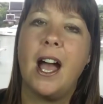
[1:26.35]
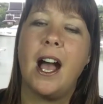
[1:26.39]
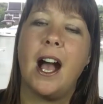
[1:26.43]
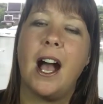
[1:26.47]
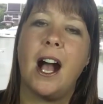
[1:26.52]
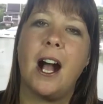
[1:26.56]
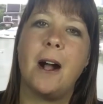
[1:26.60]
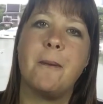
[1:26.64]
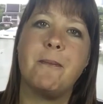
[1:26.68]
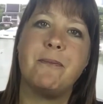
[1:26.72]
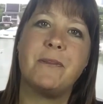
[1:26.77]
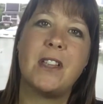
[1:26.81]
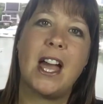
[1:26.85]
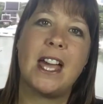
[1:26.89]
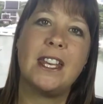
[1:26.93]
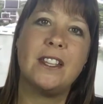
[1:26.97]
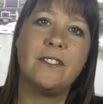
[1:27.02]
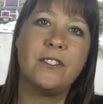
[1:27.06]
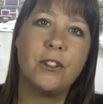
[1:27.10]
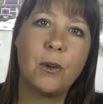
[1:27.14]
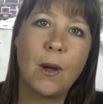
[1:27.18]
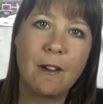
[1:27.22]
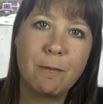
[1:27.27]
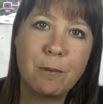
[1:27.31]
And if
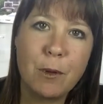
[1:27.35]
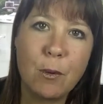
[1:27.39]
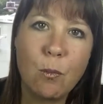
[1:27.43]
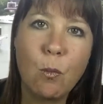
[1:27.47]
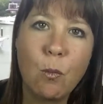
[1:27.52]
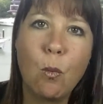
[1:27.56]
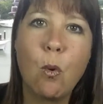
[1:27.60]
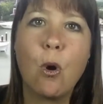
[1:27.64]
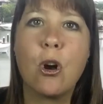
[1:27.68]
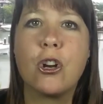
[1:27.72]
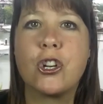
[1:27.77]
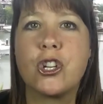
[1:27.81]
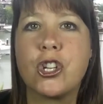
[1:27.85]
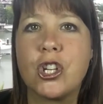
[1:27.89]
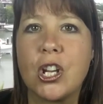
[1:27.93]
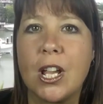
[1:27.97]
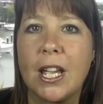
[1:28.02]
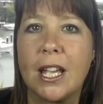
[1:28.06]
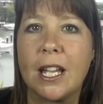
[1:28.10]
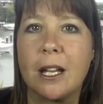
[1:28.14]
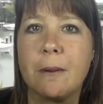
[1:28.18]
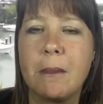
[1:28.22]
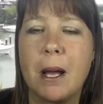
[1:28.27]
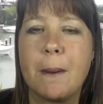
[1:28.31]
you have been
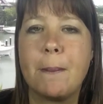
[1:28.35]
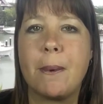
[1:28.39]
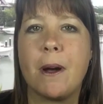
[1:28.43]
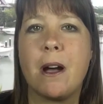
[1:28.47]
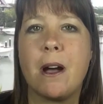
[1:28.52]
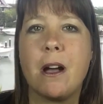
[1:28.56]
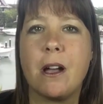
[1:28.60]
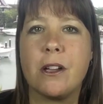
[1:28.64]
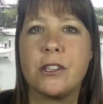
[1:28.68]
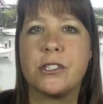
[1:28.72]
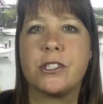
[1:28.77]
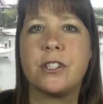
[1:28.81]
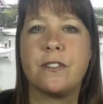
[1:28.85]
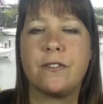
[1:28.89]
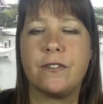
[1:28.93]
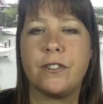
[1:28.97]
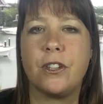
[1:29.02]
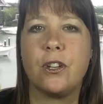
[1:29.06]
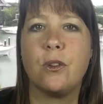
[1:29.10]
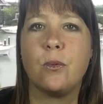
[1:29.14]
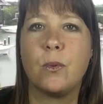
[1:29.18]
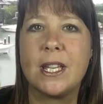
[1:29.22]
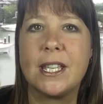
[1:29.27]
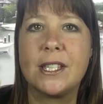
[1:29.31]
watching my past
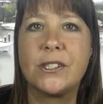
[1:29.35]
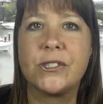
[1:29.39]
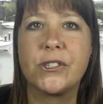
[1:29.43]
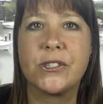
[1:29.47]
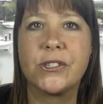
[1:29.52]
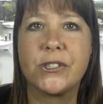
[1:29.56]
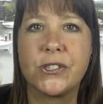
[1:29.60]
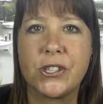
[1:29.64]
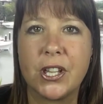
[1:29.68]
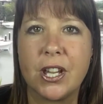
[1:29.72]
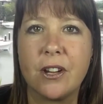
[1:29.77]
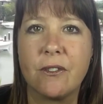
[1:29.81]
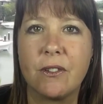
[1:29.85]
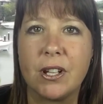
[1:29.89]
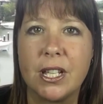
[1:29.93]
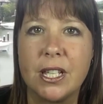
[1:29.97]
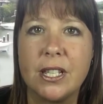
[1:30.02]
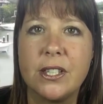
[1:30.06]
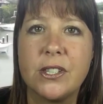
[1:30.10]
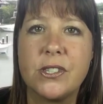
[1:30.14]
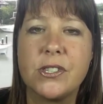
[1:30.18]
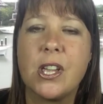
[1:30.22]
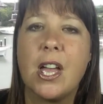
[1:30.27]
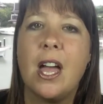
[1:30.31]
few weeks
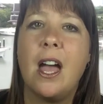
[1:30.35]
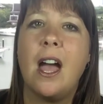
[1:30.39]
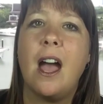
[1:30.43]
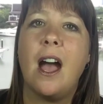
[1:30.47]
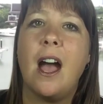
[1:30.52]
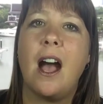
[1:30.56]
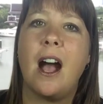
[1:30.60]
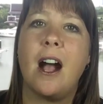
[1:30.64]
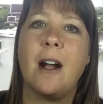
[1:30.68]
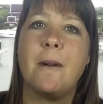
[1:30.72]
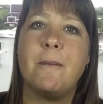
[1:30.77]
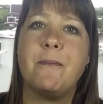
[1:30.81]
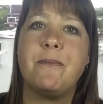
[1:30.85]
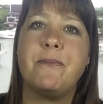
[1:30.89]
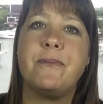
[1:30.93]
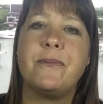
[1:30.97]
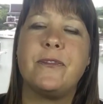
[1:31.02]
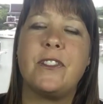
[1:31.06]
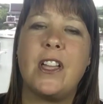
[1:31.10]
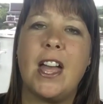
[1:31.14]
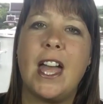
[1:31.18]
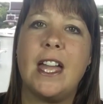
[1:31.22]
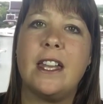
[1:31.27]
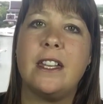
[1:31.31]
series,
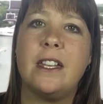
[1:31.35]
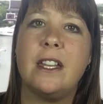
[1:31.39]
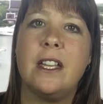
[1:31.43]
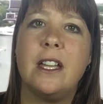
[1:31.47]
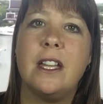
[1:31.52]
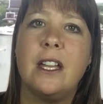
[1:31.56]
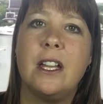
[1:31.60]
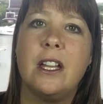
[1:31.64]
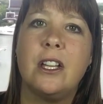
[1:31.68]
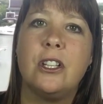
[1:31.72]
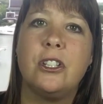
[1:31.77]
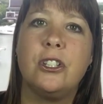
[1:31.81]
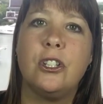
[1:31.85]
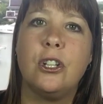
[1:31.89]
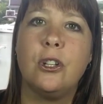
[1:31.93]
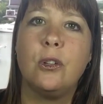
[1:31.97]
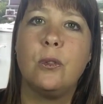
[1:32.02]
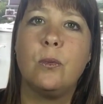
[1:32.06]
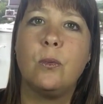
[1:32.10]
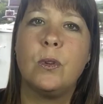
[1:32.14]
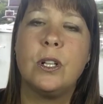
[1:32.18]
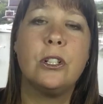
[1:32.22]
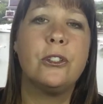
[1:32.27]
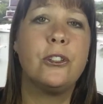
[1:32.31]
then you
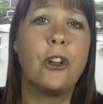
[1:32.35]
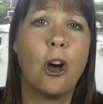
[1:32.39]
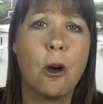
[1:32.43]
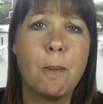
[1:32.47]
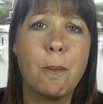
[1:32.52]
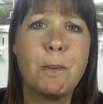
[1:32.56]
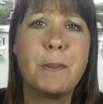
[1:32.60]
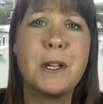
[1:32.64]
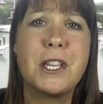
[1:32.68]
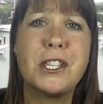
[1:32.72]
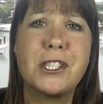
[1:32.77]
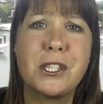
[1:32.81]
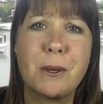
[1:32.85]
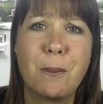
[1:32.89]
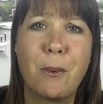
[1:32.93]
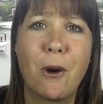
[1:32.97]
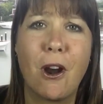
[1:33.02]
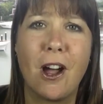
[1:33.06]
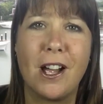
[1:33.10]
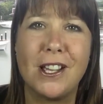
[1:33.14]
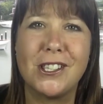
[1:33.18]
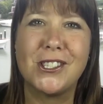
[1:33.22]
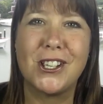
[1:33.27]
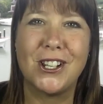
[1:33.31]
will not be
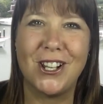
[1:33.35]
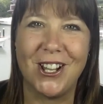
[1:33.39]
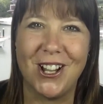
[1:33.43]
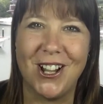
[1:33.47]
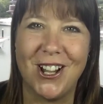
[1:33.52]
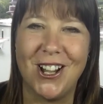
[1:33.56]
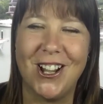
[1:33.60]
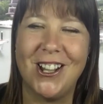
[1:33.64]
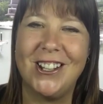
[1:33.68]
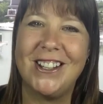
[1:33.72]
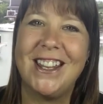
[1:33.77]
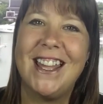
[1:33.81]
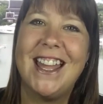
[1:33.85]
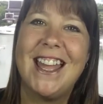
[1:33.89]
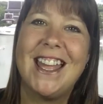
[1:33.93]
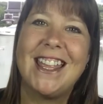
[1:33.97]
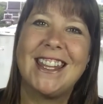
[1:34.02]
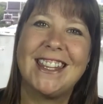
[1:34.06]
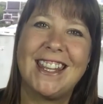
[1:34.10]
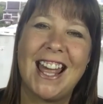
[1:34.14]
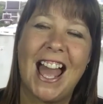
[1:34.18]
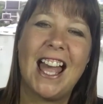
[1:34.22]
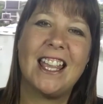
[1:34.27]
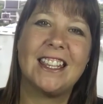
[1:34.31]
surprised to learn
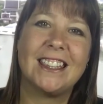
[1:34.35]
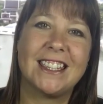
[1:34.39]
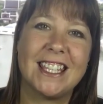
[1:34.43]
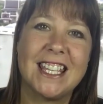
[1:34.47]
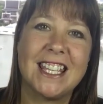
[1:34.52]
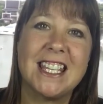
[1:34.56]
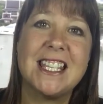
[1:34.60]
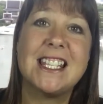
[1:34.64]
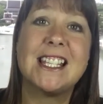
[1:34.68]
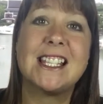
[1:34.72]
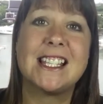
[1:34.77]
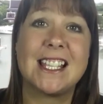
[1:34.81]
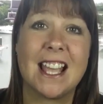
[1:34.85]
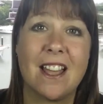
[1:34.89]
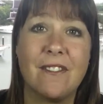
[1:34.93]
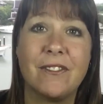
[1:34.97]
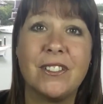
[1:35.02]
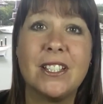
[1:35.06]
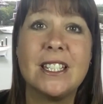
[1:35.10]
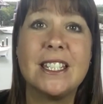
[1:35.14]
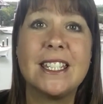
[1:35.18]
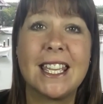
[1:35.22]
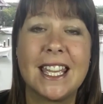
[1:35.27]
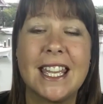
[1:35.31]
that the
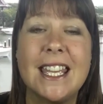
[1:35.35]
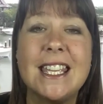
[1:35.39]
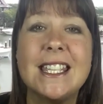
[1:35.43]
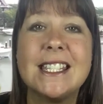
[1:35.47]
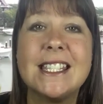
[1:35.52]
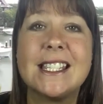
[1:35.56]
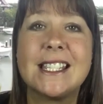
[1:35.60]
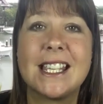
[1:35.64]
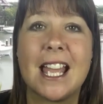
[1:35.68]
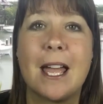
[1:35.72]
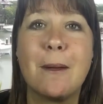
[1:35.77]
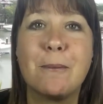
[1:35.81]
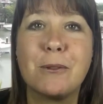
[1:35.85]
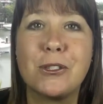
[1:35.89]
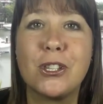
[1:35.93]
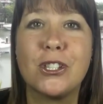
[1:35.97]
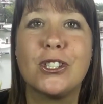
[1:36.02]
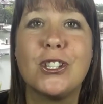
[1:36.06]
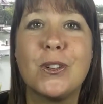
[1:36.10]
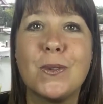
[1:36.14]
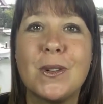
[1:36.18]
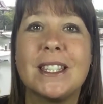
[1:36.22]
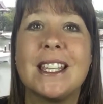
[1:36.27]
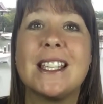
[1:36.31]
7 key steps to
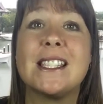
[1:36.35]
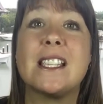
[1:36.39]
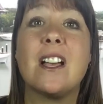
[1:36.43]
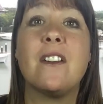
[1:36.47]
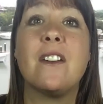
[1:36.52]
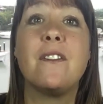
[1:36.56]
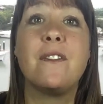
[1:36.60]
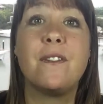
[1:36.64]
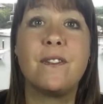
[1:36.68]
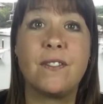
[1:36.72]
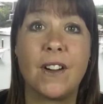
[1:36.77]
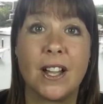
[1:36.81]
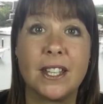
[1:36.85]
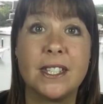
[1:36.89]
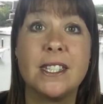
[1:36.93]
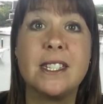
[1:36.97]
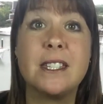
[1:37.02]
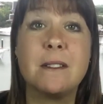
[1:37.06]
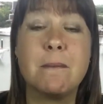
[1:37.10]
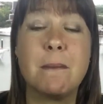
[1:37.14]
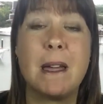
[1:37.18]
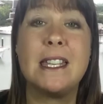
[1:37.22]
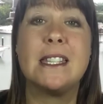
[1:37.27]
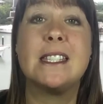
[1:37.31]
doing this are
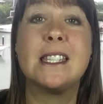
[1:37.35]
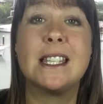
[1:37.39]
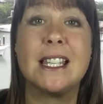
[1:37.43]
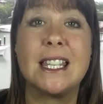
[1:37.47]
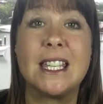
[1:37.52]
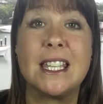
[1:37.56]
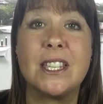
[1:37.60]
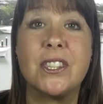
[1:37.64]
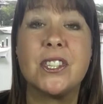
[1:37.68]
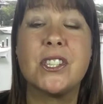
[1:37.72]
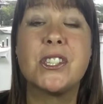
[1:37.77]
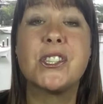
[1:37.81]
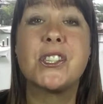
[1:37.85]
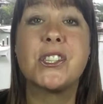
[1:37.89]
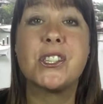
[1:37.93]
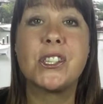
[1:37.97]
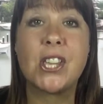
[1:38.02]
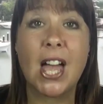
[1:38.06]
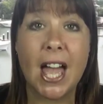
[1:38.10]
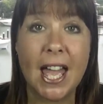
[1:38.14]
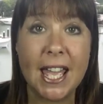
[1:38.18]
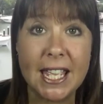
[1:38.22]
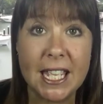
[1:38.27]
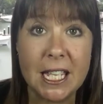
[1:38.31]
fundamentally the
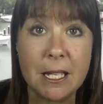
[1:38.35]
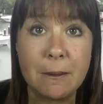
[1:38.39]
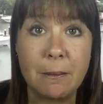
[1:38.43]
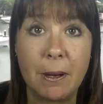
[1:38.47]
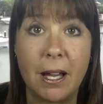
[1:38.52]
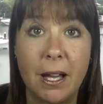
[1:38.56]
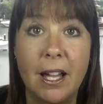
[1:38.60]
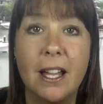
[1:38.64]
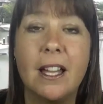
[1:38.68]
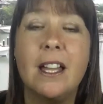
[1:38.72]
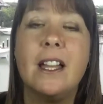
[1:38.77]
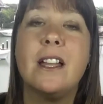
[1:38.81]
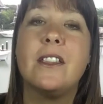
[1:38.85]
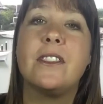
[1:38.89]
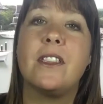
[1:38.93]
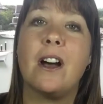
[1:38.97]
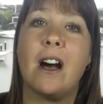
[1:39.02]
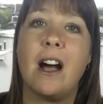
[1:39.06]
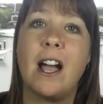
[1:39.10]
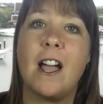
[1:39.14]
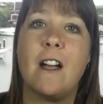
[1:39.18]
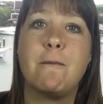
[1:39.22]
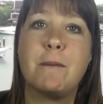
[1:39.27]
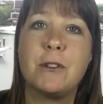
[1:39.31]
same that
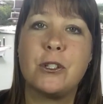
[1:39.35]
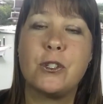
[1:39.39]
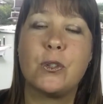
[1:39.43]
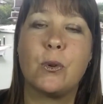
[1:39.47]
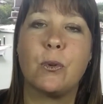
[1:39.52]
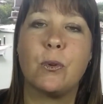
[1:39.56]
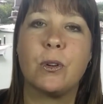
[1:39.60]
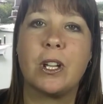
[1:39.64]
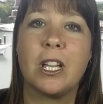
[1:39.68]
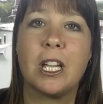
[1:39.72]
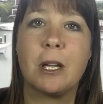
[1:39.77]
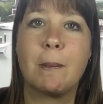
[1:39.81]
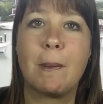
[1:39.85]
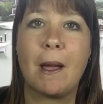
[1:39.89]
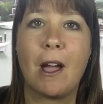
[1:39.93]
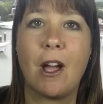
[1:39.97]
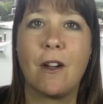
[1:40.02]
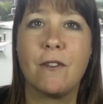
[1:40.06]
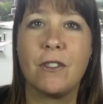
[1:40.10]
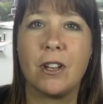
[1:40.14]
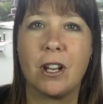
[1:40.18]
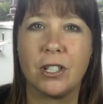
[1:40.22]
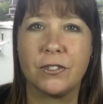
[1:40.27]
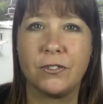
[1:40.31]
I have been talking about
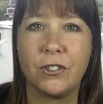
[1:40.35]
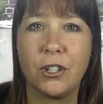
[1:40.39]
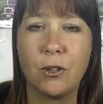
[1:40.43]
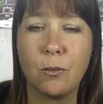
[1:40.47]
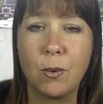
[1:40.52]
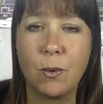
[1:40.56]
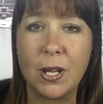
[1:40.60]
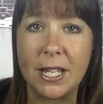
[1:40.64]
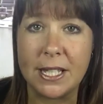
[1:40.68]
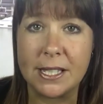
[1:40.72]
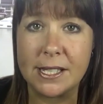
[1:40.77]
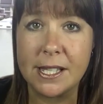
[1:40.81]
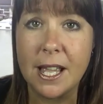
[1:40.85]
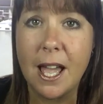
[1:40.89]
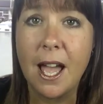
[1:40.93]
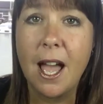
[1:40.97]
over the last few weeks.